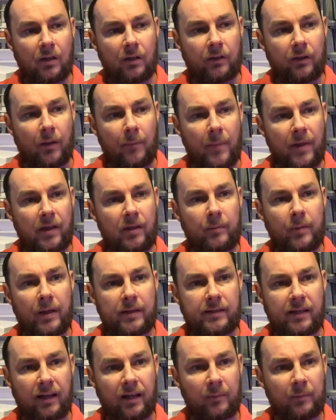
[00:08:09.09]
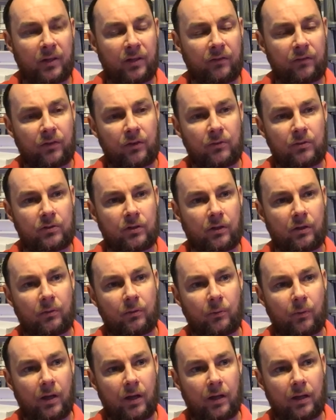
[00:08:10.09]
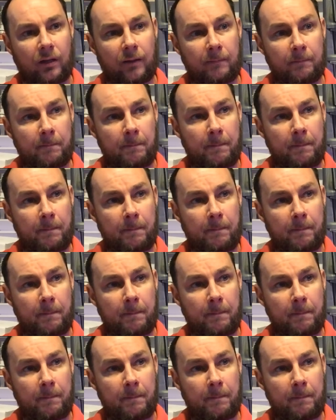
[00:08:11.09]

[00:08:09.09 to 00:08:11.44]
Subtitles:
There may be a time in the future where